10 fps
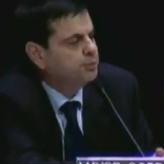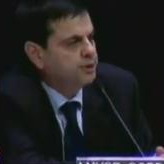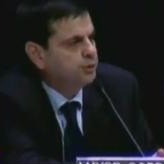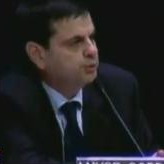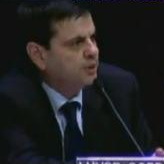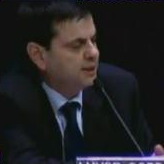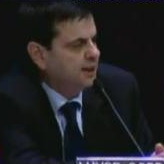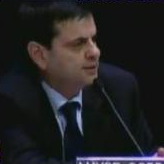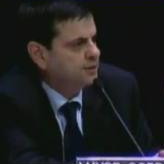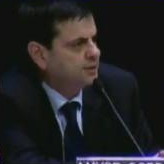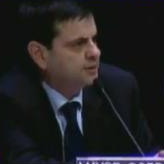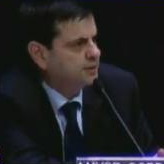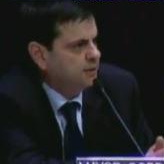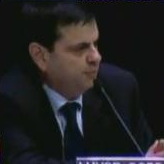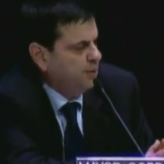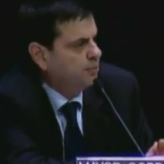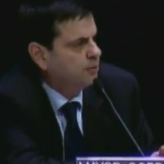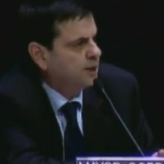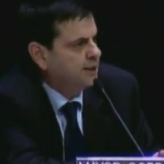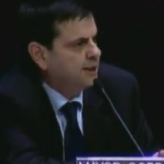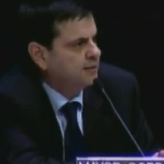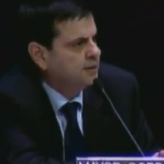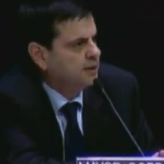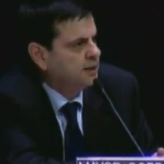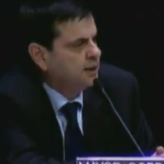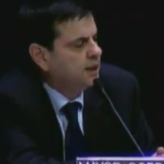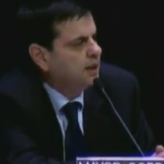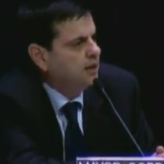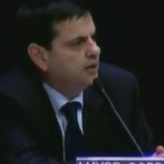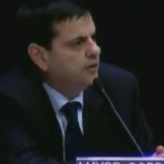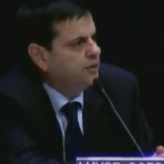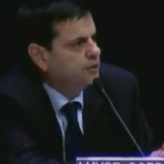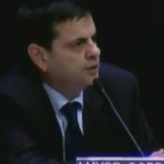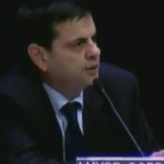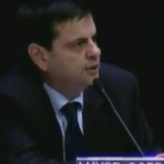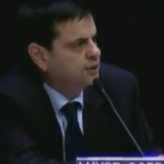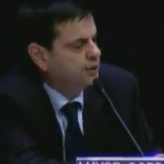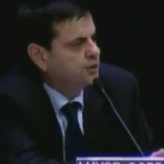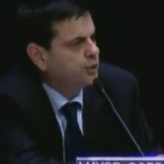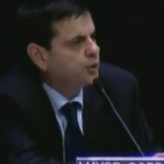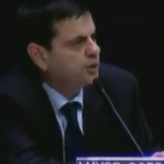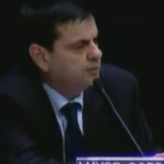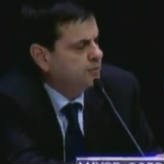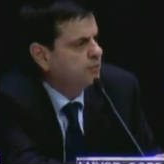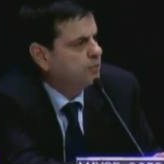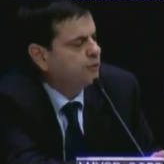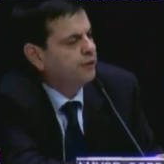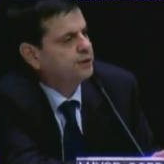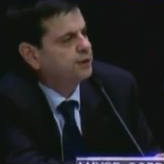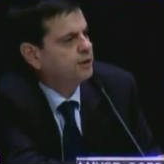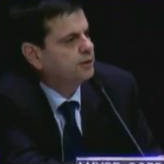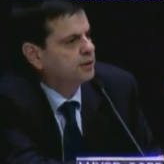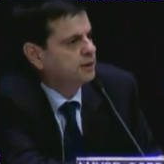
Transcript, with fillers: been used by lots of people right now, uh, does, is it your professional